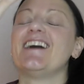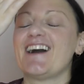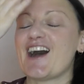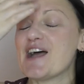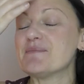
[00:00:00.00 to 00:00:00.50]

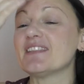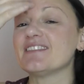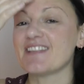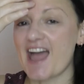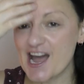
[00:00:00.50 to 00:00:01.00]
I'm
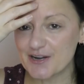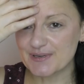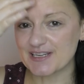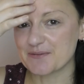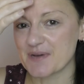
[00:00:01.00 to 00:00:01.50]

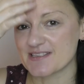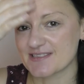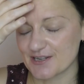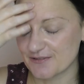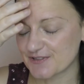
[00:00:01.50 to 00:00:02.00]
allowing
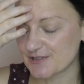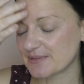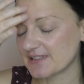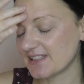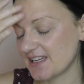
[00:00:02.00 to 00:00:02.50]
myself to
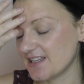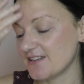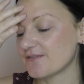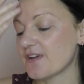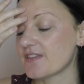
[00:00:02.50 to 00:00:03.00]

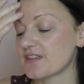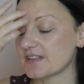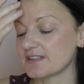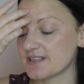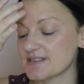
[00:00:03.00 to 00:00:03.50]
believe that
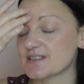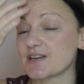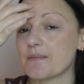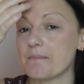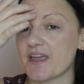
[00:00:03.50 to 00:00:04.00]
the list
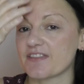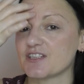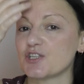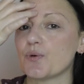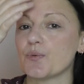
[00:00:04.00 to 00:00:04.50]

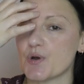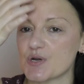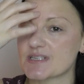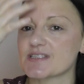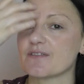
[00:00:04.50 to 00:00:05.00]
method
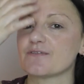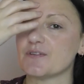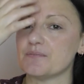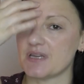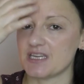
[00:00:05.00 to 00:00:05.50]
works
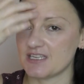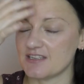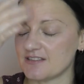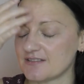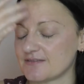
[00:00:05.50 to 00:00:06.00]
for me.